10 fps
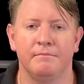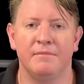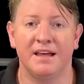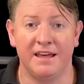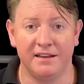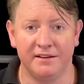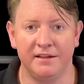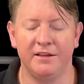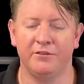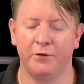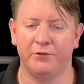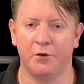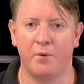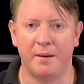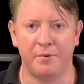Makita is also
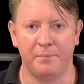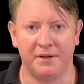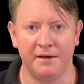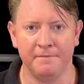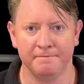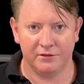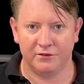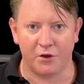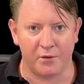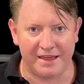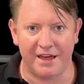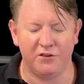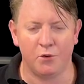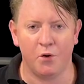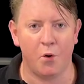quite popular. So get
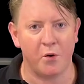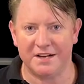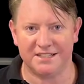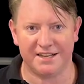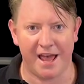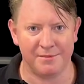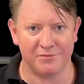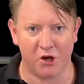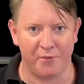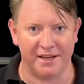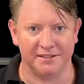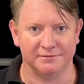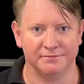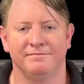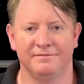your cordless game going.
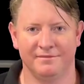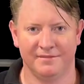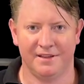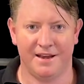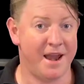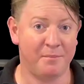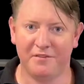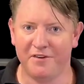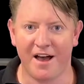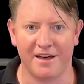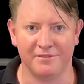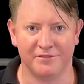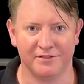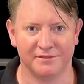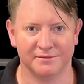Number 5.